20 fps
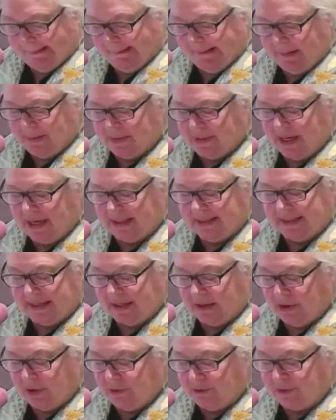You will not
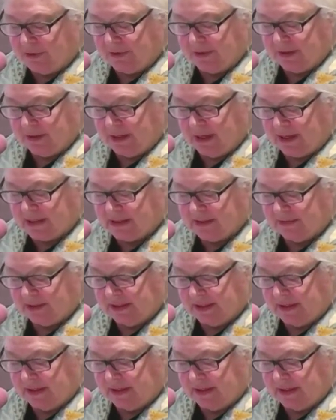get over the loss of a